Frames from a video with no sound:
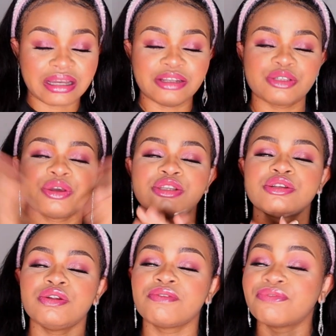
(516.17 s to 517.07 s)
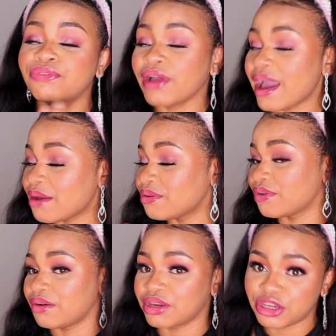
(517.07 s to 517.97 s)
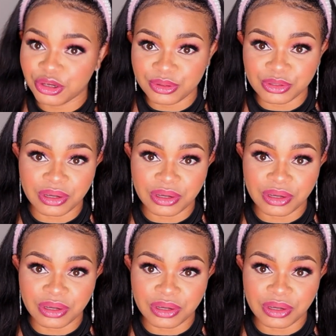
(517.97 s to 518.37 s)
and it's going to look very cute.